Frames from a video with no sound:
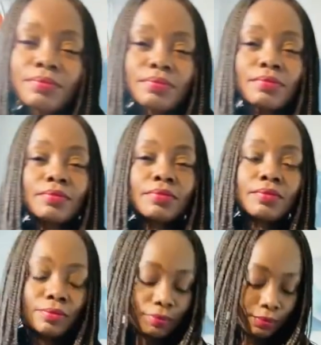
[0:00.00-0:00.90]

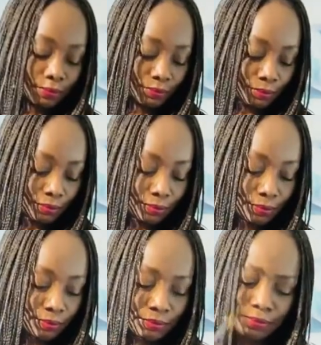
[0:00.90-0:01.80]

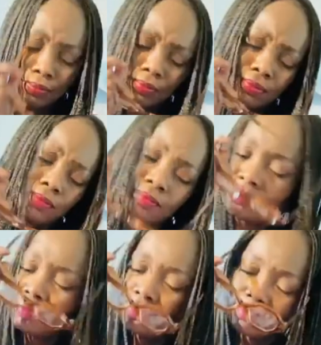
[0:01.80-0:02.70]

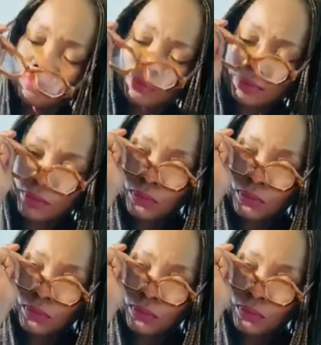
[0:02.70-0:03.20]
(silence)